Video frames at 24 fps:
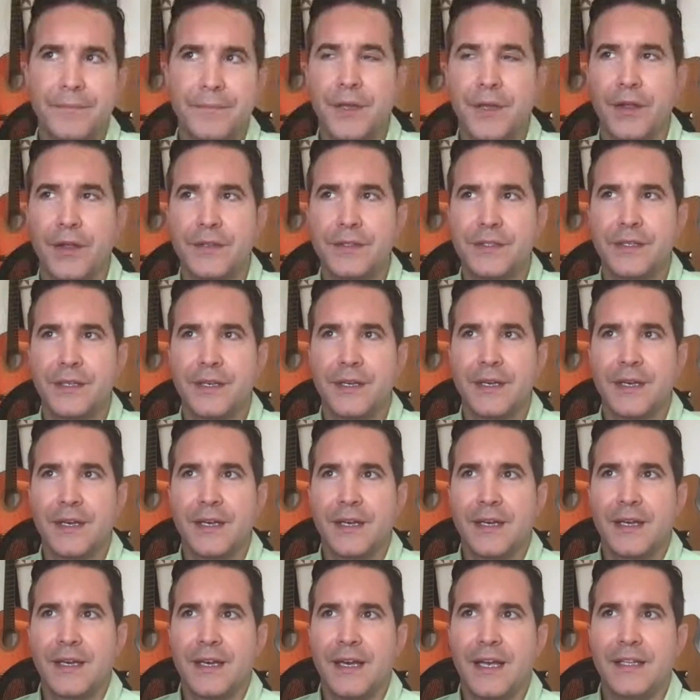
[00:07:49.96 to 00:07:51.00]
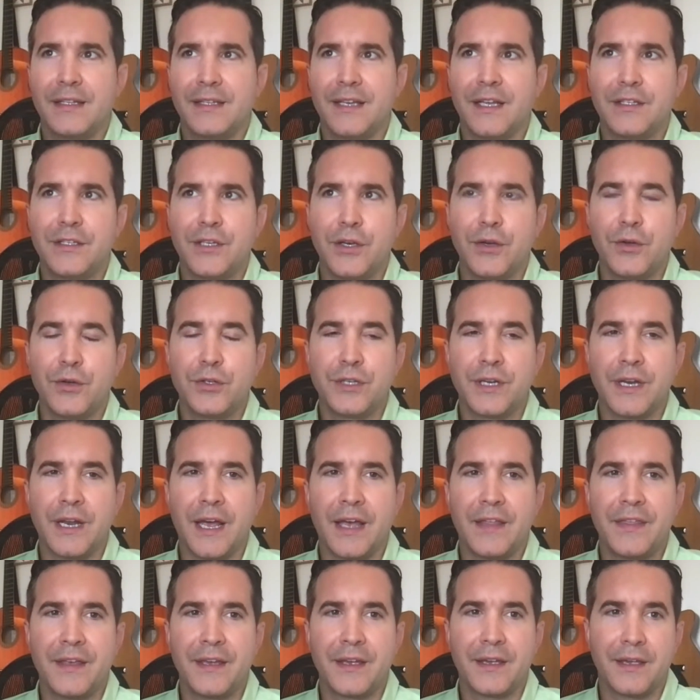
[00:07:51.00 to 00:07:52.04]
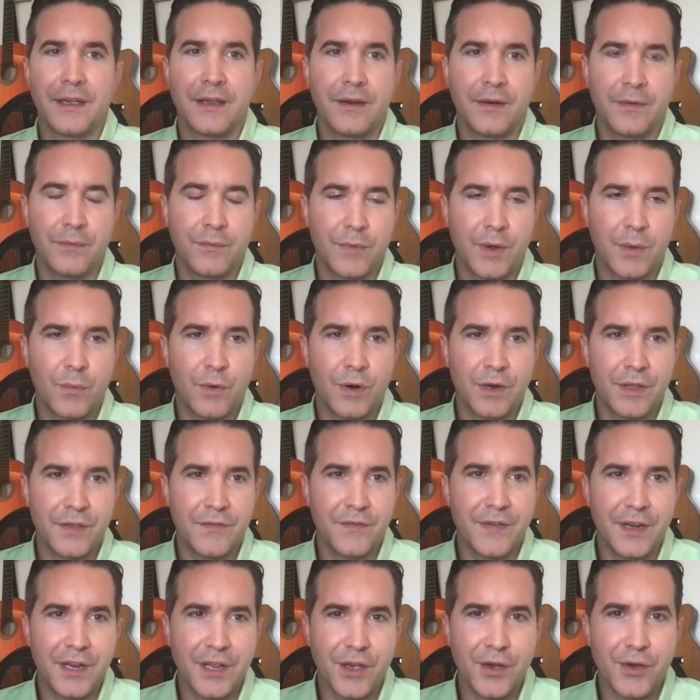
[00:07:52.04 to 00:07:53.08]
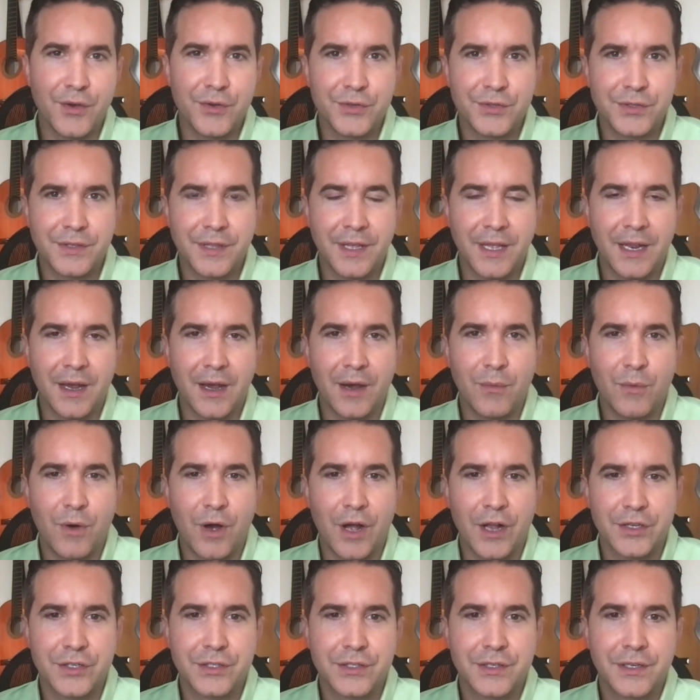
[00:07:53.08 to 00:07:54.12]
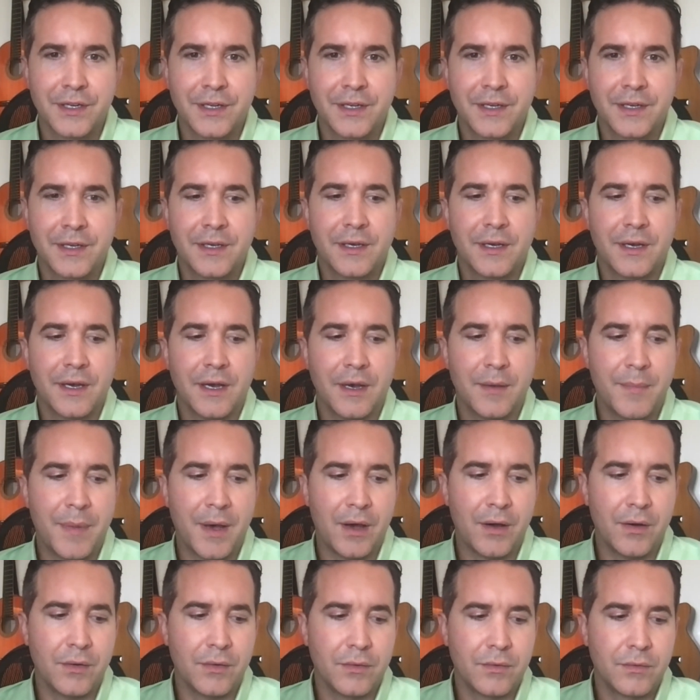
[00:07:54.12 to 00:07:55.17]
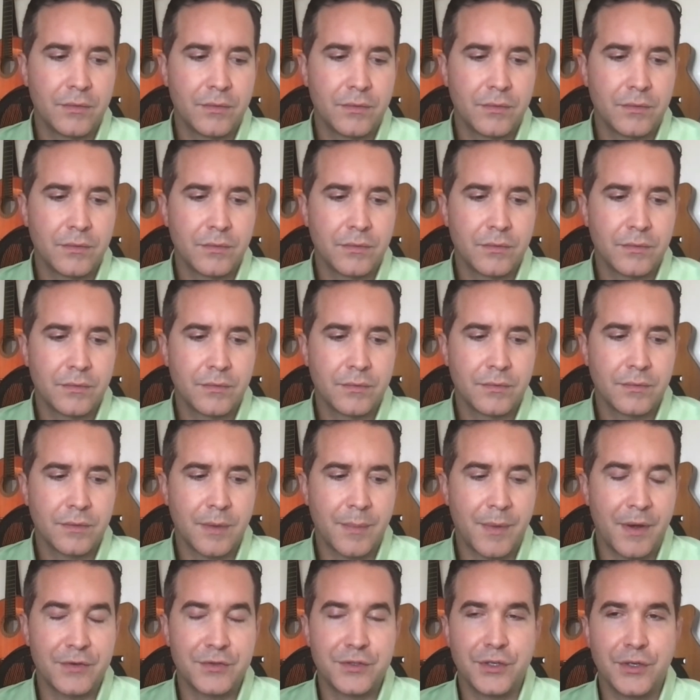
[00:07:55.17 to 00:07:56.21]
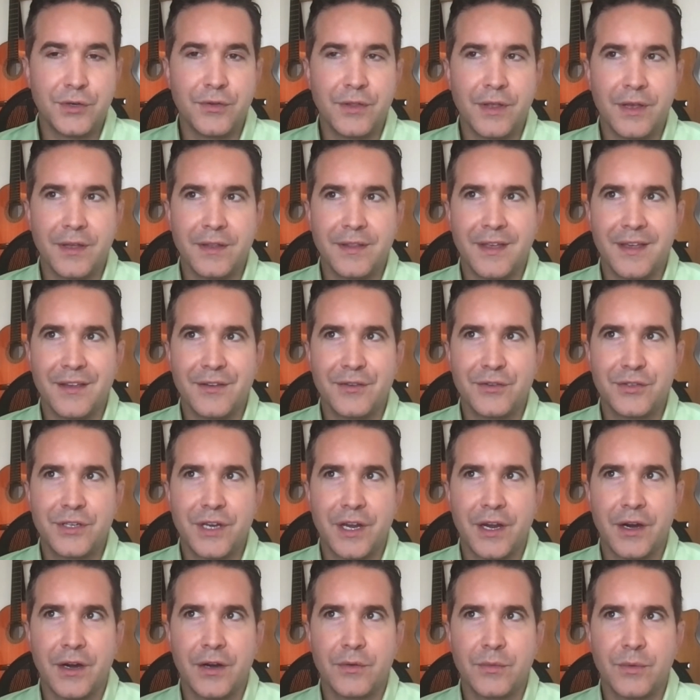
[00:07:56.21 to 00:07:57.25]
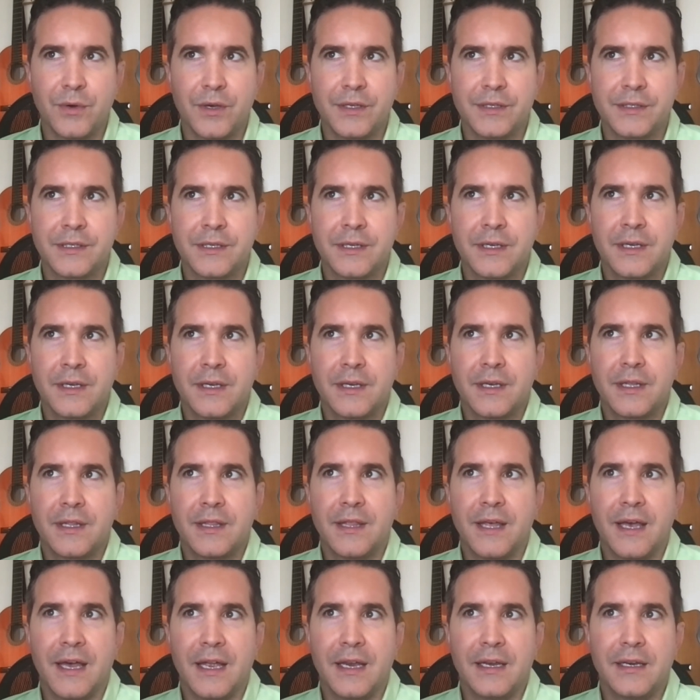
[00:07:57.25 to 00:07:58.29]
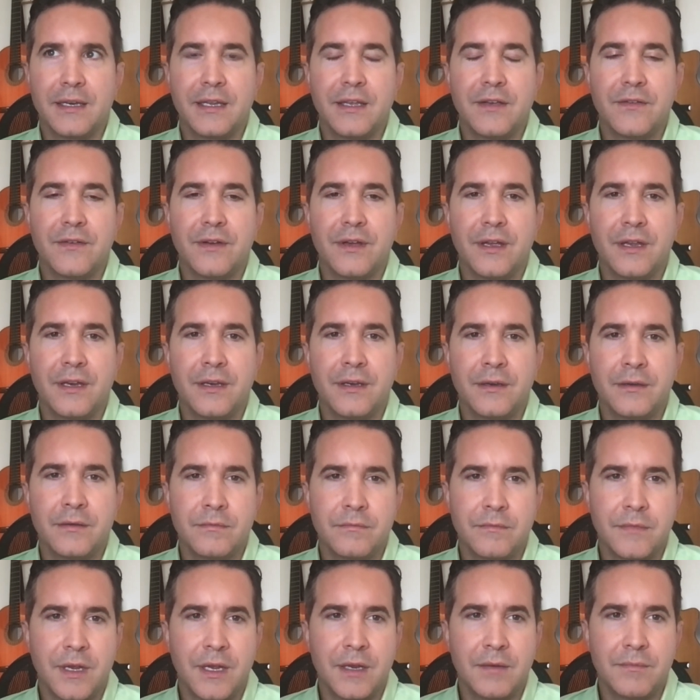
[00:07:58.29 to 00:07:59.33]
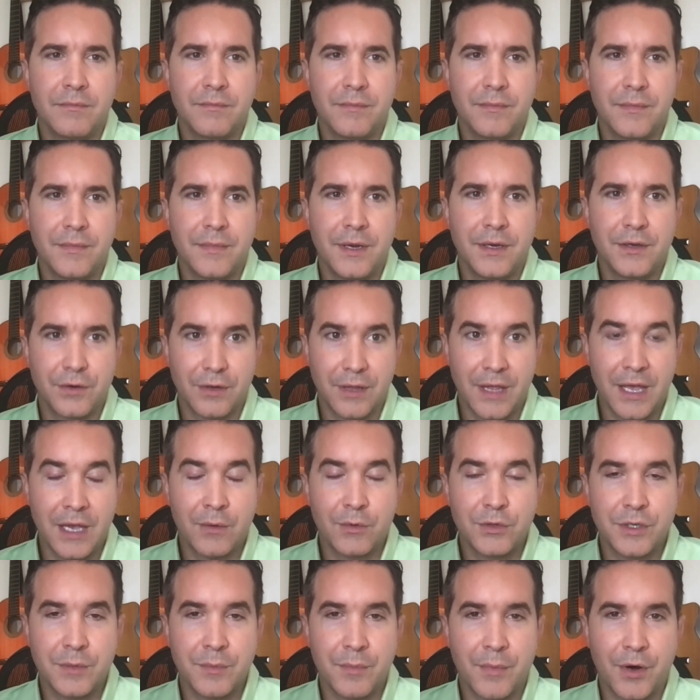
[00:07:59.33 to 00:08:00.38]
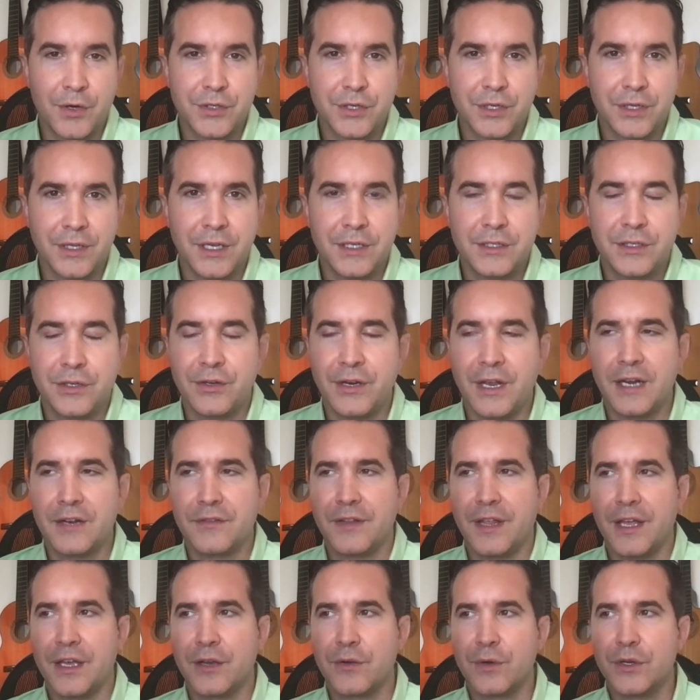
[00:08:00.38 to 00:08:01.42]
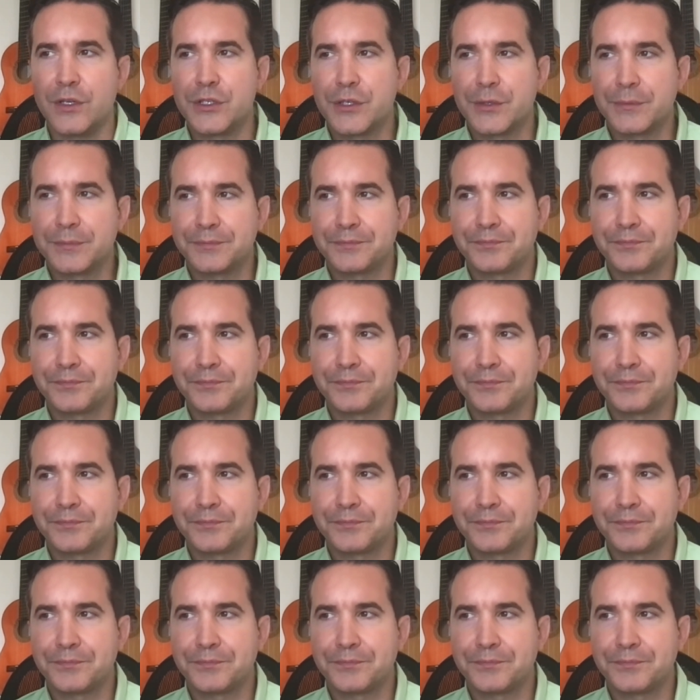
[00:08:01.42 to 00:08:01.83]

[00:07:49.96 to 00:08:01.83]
no, it's huge, and I think in one of the videos that I watched about you that you shared was that you, in your language, in Marshallese, in your native language,